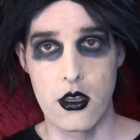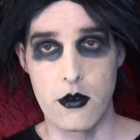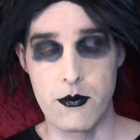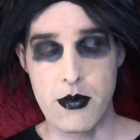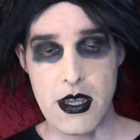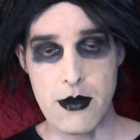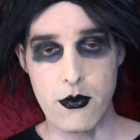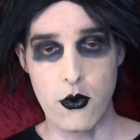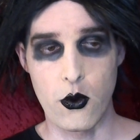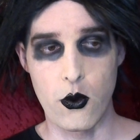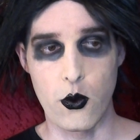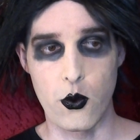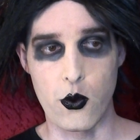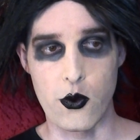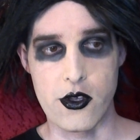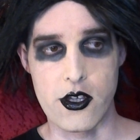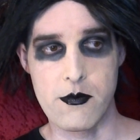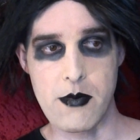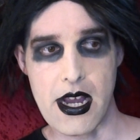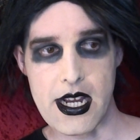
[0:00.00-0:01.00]
people were
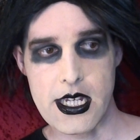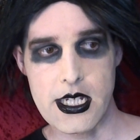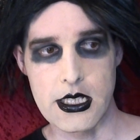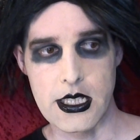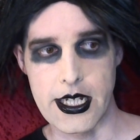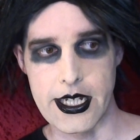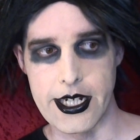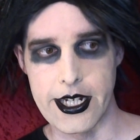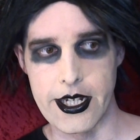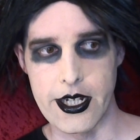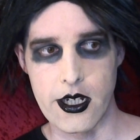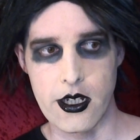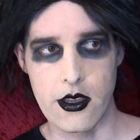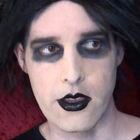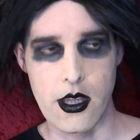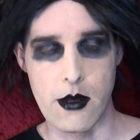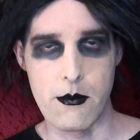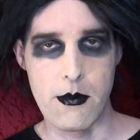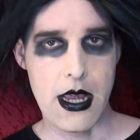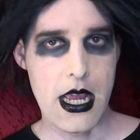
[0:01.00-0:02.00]
speculating
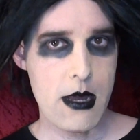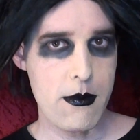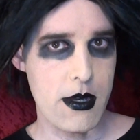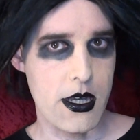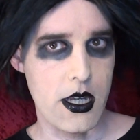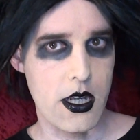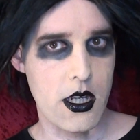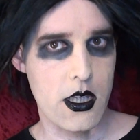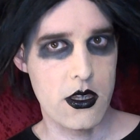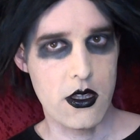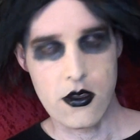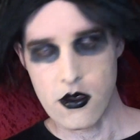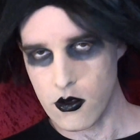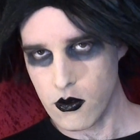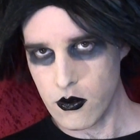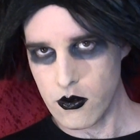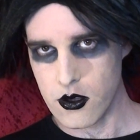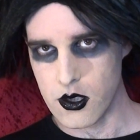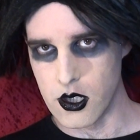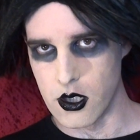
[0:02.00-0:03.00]
that maybe the
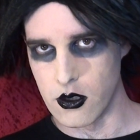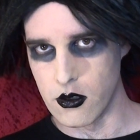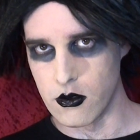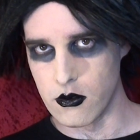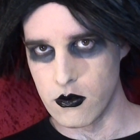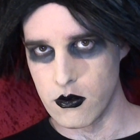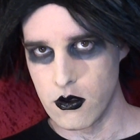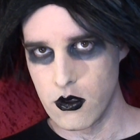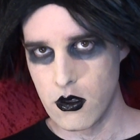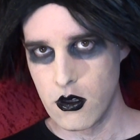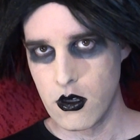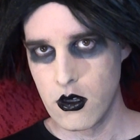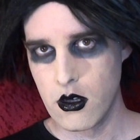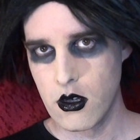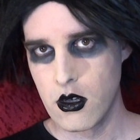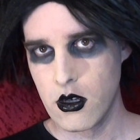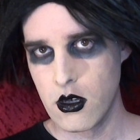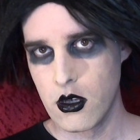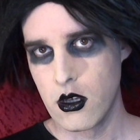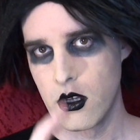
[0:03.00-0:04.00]
Soul Stone
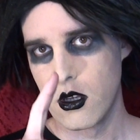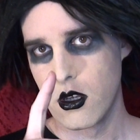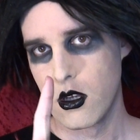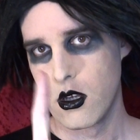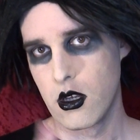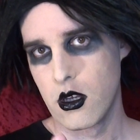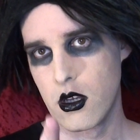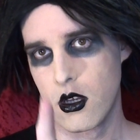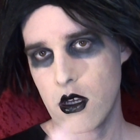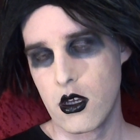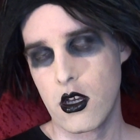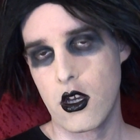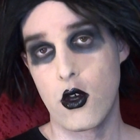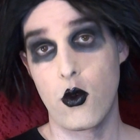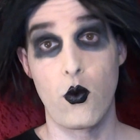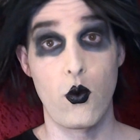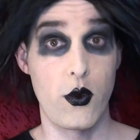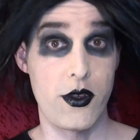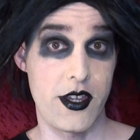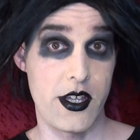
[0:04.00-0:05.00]

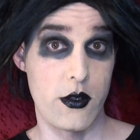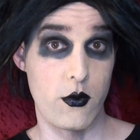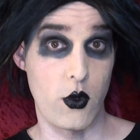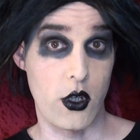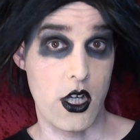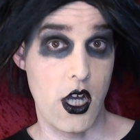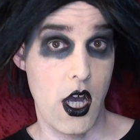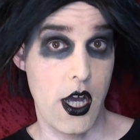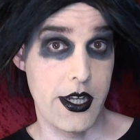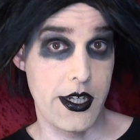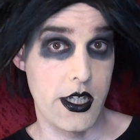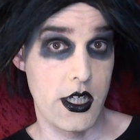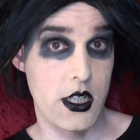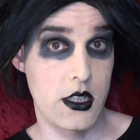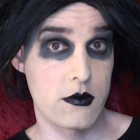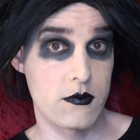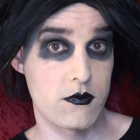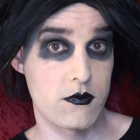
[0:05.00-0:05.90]
was in Wakanda.